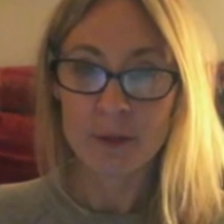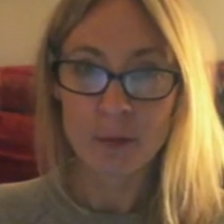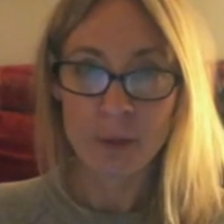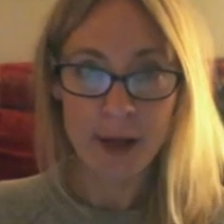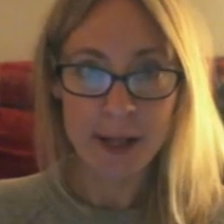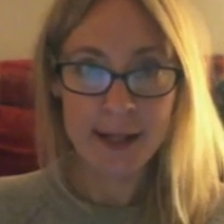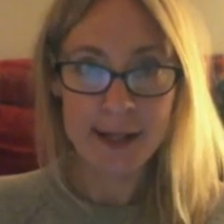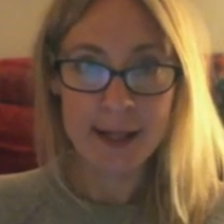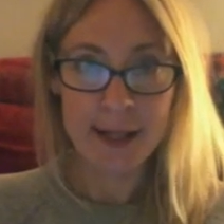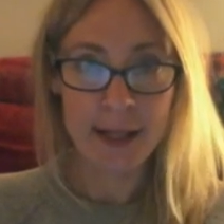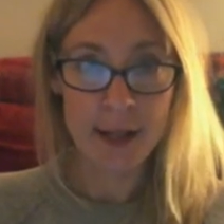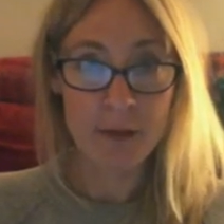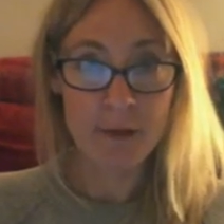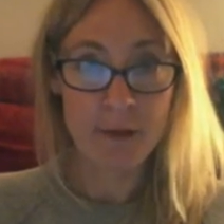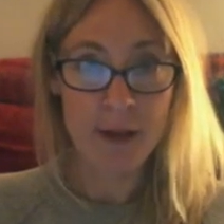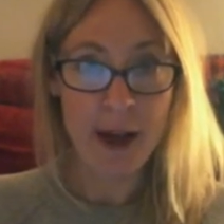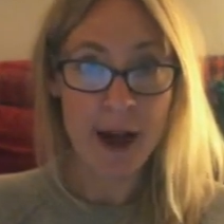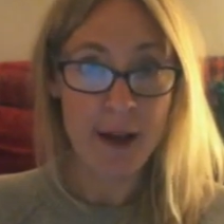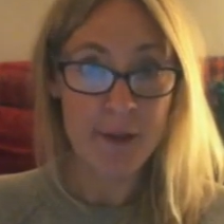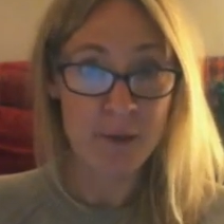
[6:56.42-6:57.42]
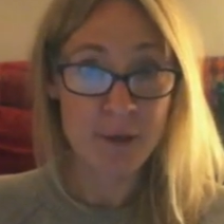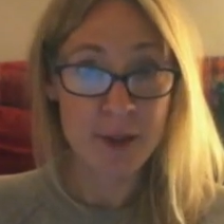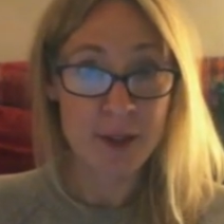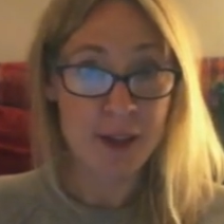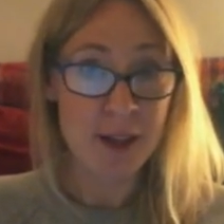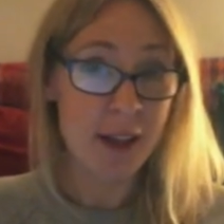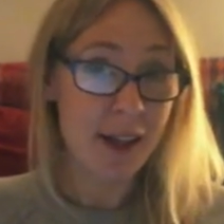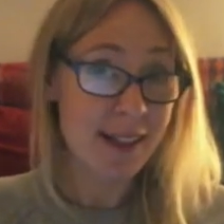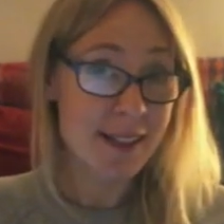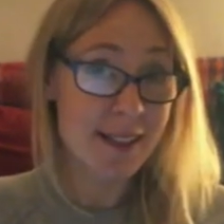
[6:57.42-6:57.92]
Waiting for
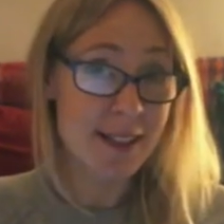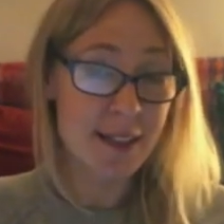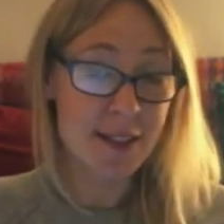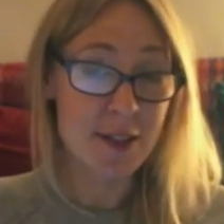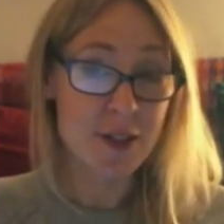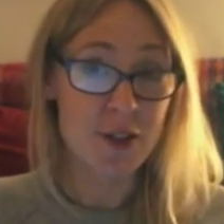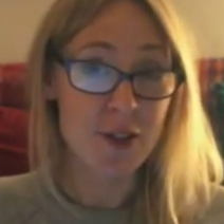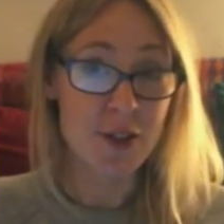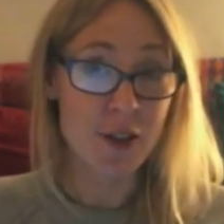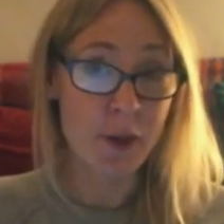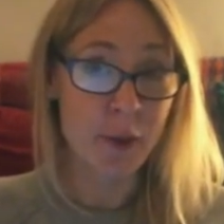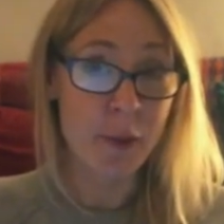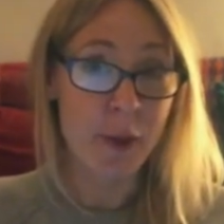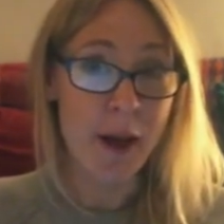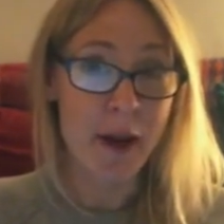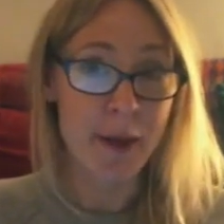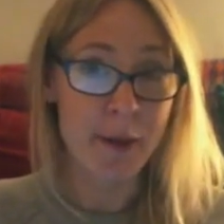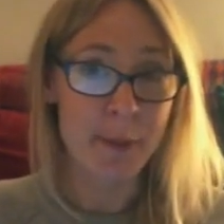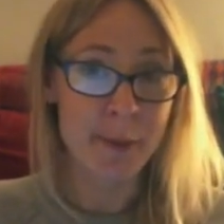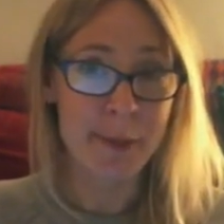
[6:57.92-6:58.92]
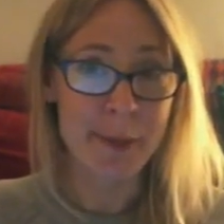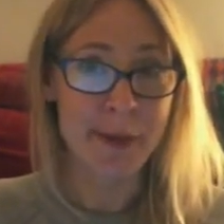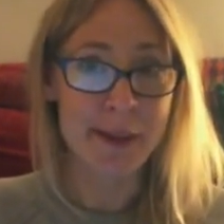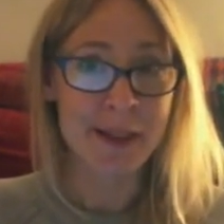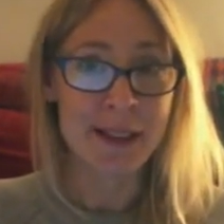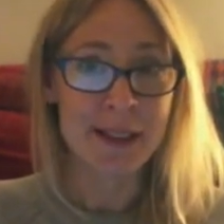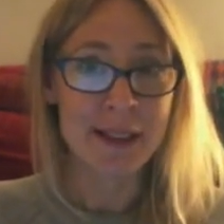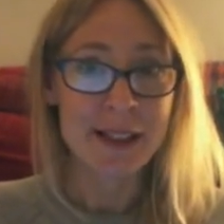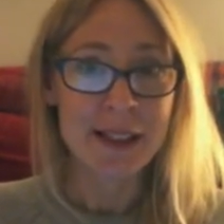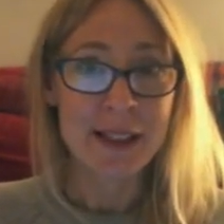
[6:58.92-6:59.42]
Aphrodite to show up,
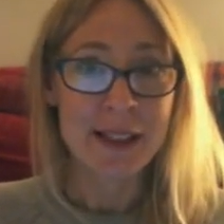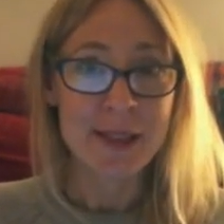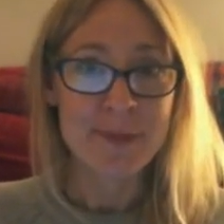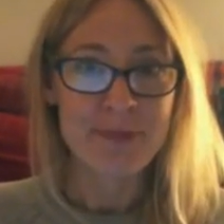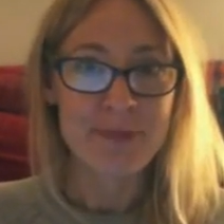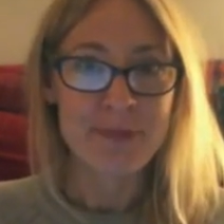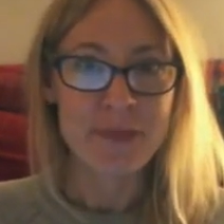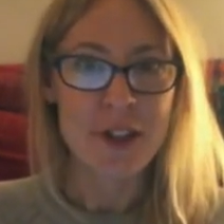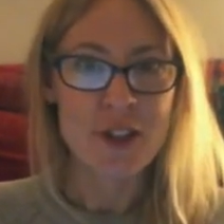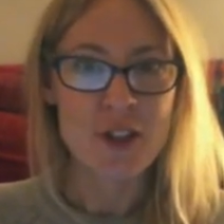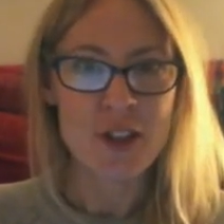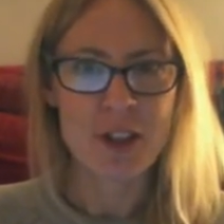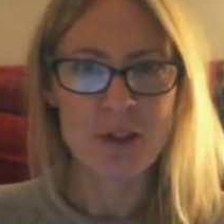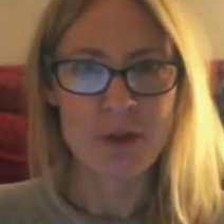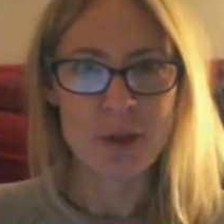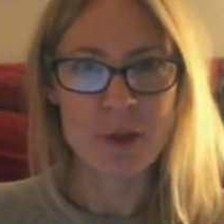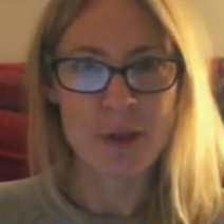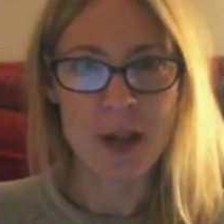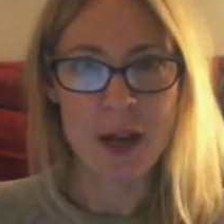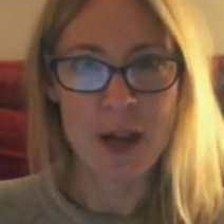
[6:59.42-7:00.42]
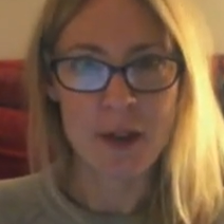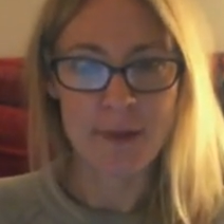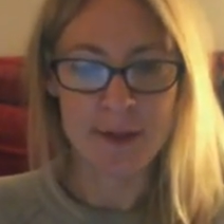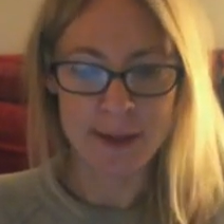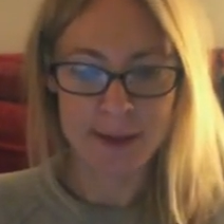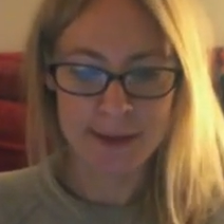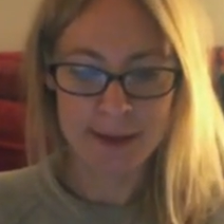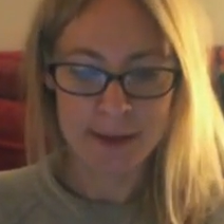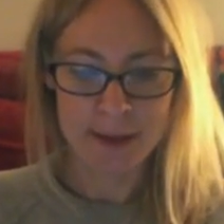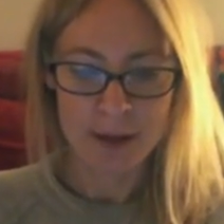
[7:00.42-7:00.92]
she grew
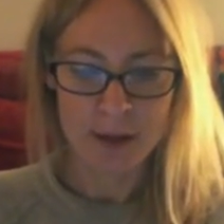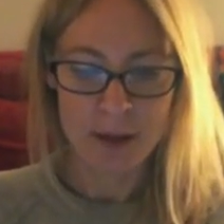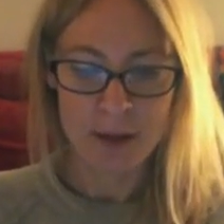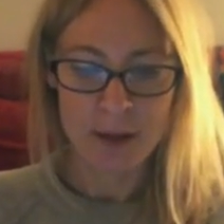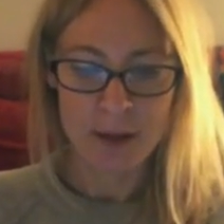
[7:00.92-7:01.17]
nervous.